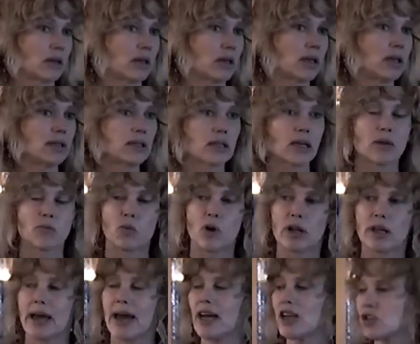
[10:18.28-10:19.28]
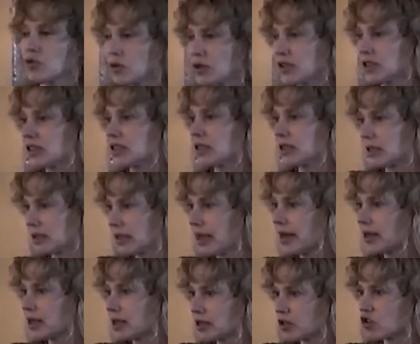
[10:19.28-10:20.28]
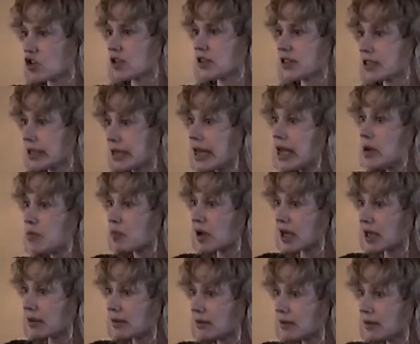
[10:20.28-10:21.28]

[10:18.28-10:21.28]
he said, well, Lazarus isn't dead, he's just sleeping.